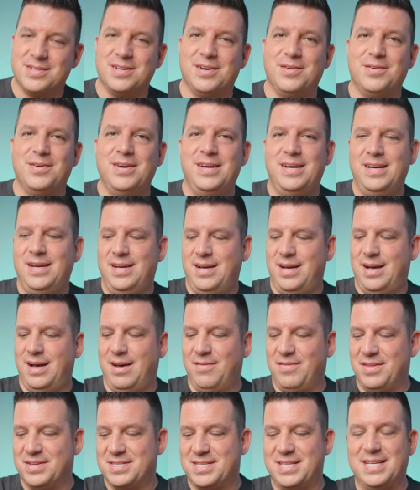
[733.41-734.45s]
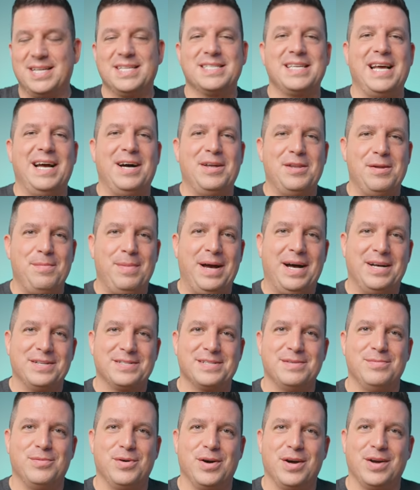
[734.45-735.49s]
So uh, this thing's out and about
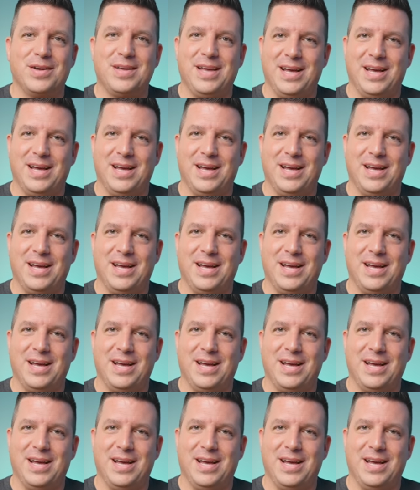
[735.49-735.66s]
somewhere.